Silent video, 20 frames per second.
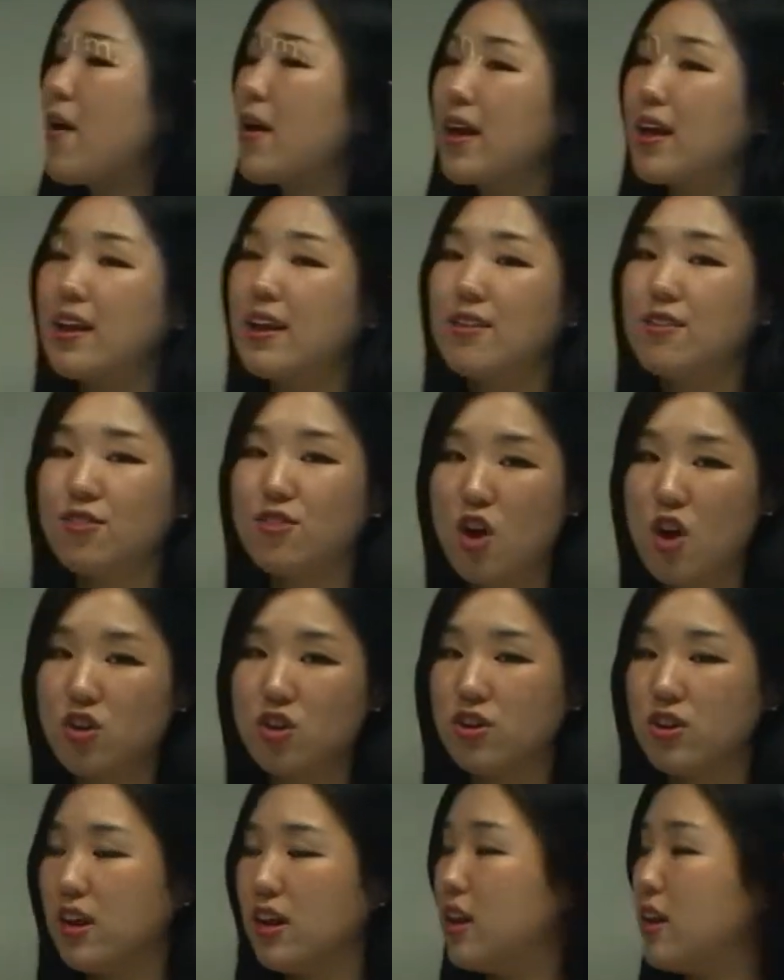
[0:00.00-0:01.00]
I can
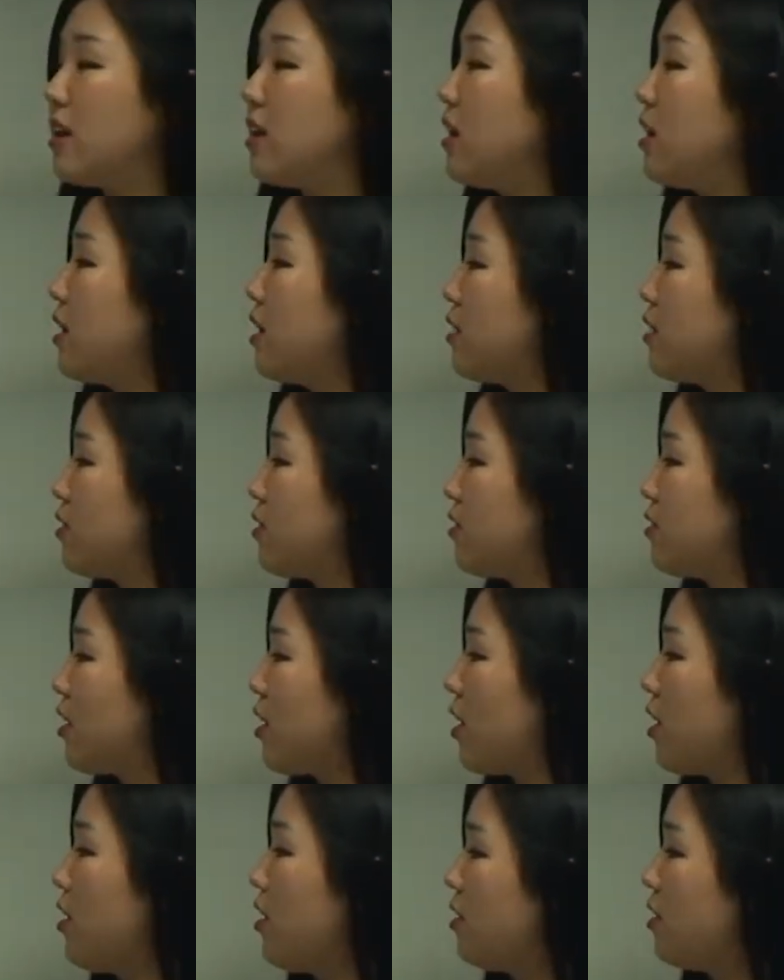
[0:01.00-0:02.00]
insert it in.
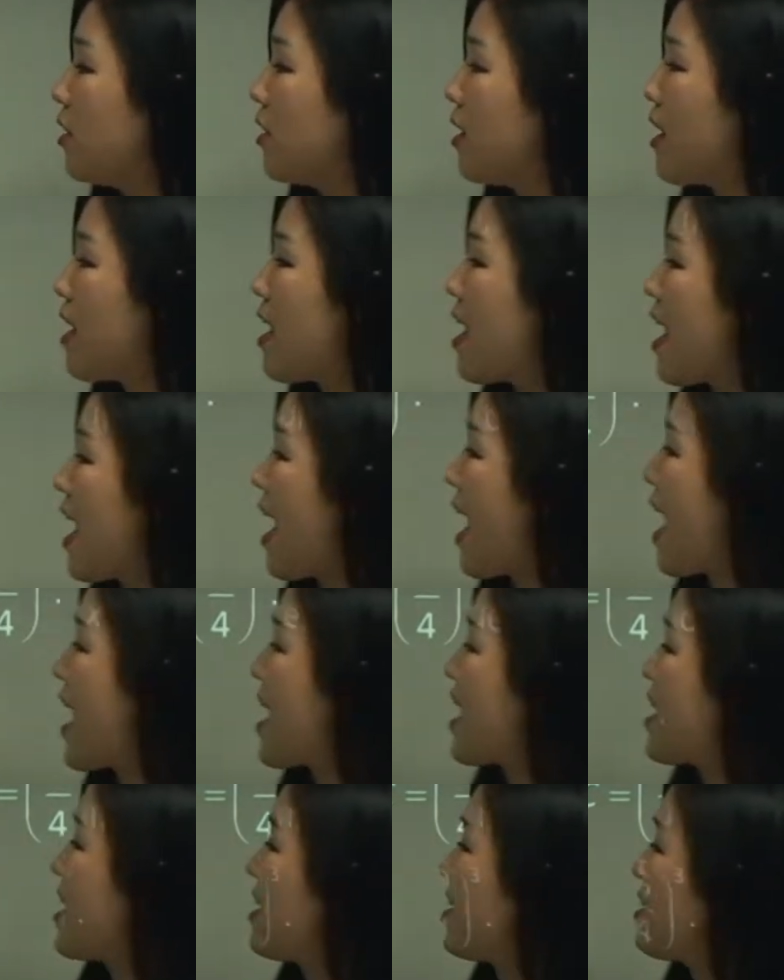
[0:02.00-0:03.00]
So,
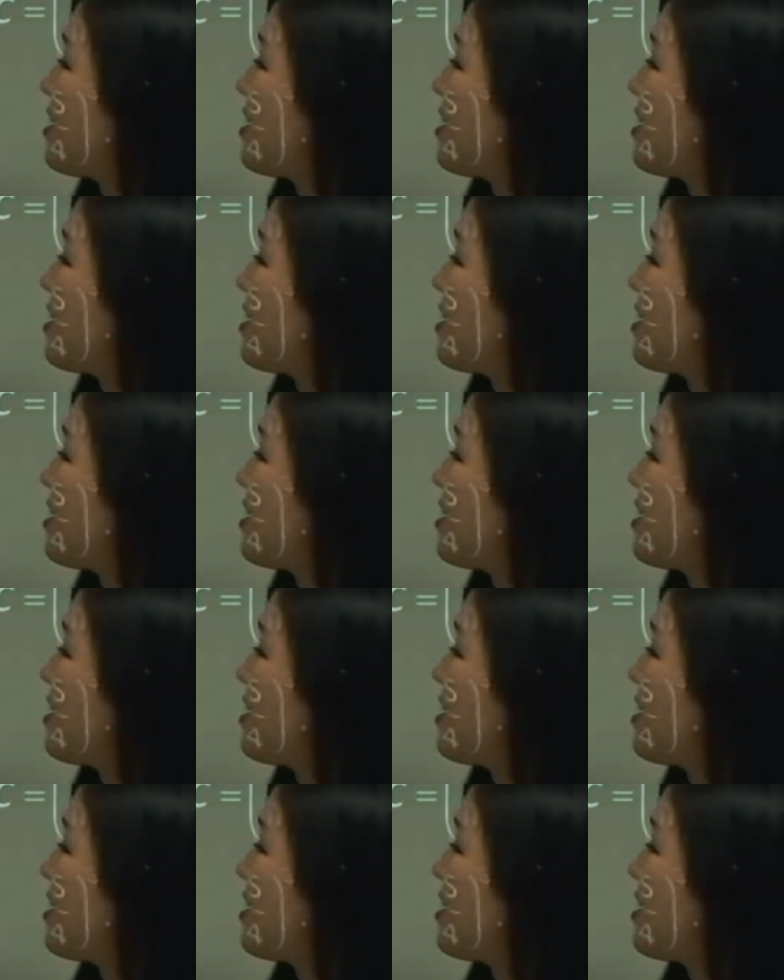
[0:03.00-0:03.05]
A